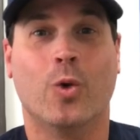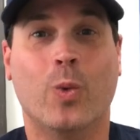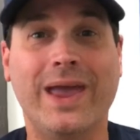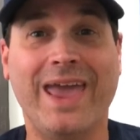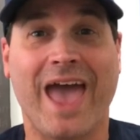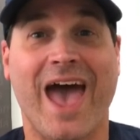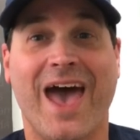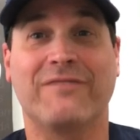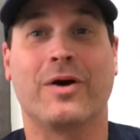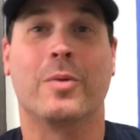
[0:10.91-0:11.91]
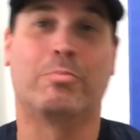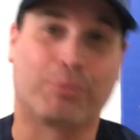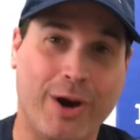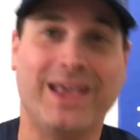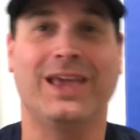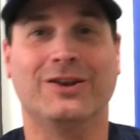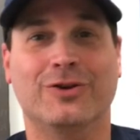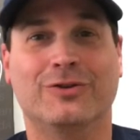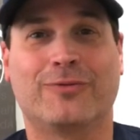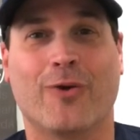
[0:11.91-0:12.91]
We have breaking
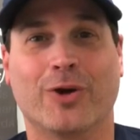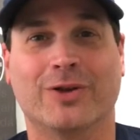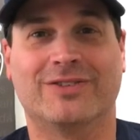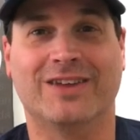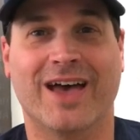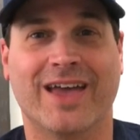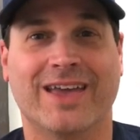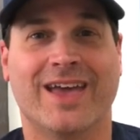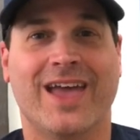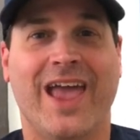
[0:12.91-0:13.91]
news for you today.